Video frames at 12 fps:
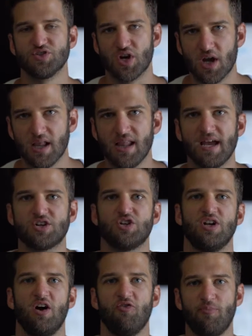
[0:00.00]
It's a
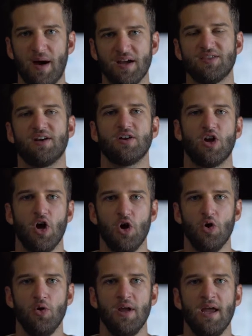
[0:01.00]
collection of Python
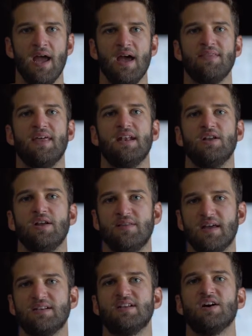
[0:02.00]
code
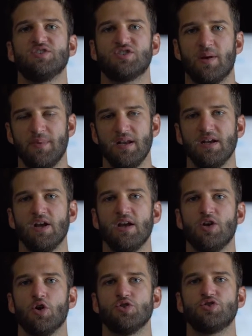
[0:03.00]
that does something.
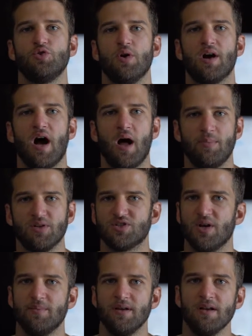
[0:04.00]
It goes to accomplish
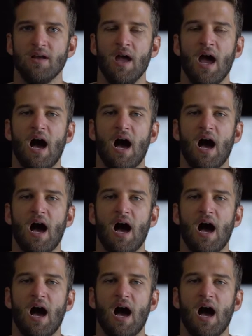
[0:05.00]
something.